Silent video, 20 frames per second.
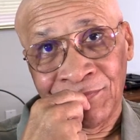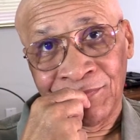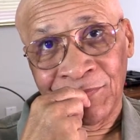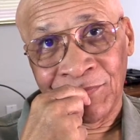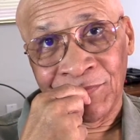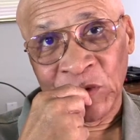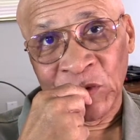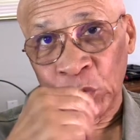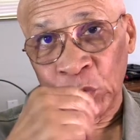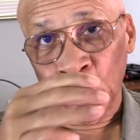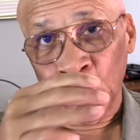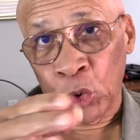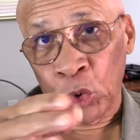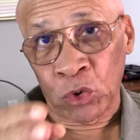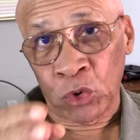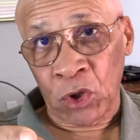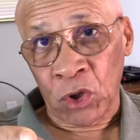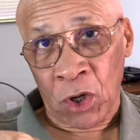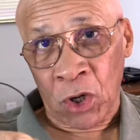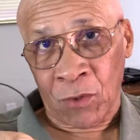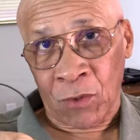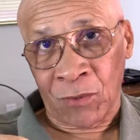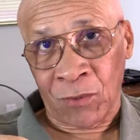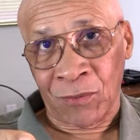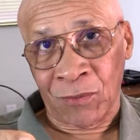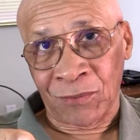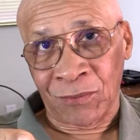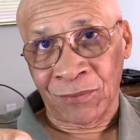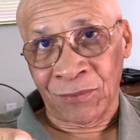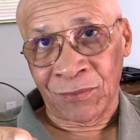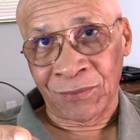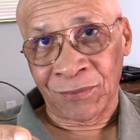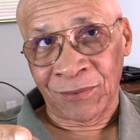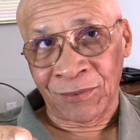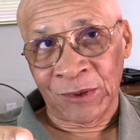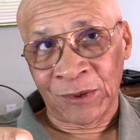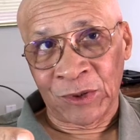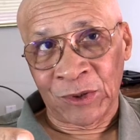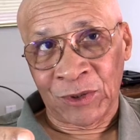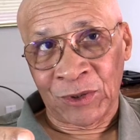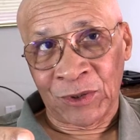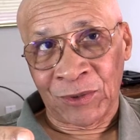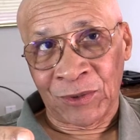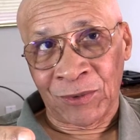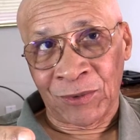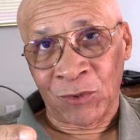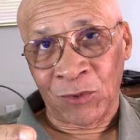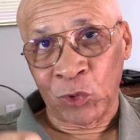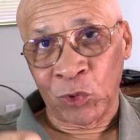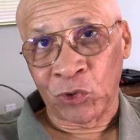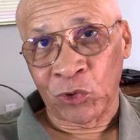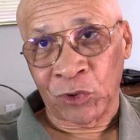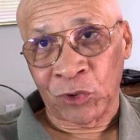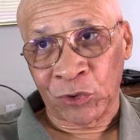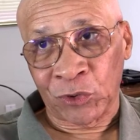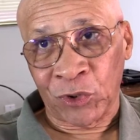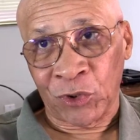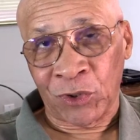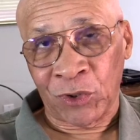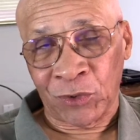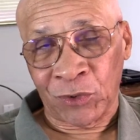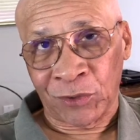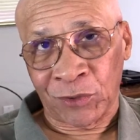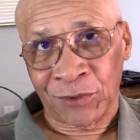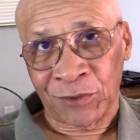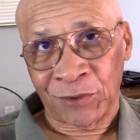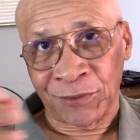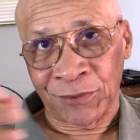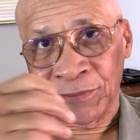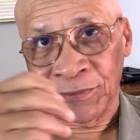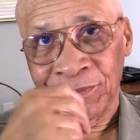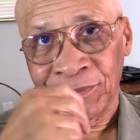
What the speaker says: You don't know who's going to turn on you.